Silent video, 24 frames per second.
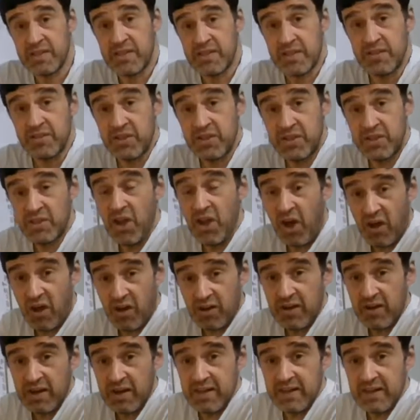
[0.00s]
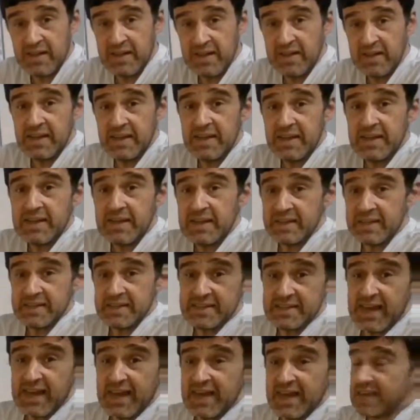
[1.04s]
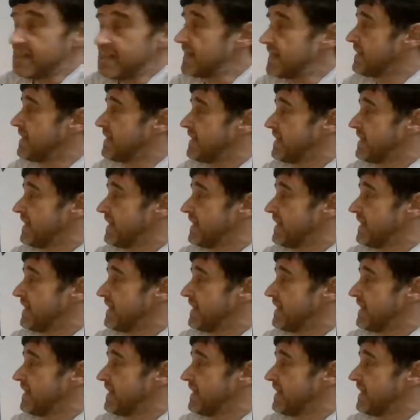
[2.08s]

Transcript: So the dog decided